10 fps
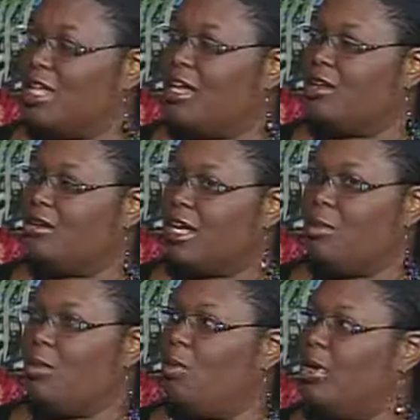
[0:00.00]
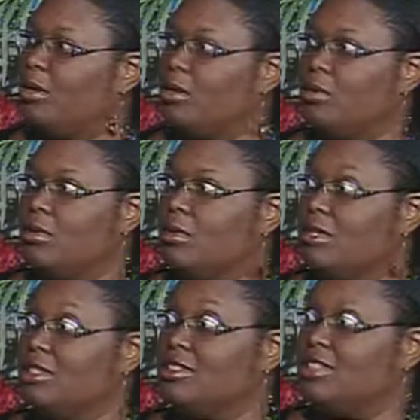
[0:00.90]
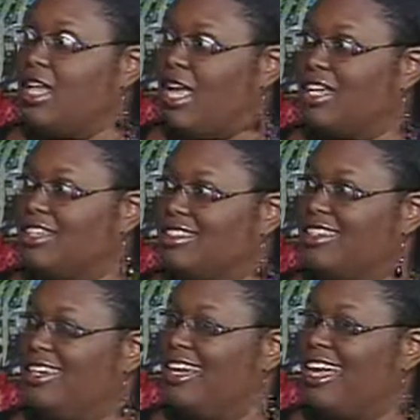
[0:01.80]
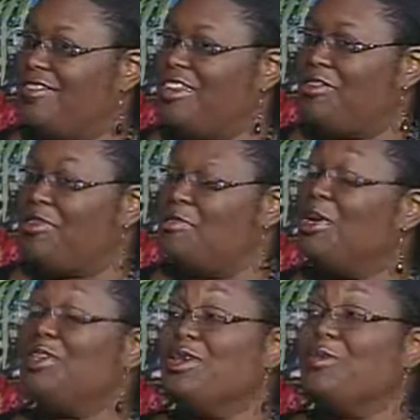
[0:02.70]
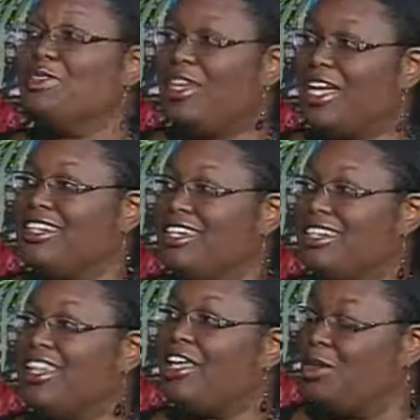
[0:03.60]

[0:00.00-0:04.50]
like, okay, well, where in the world is that? Because I'm not familiar with that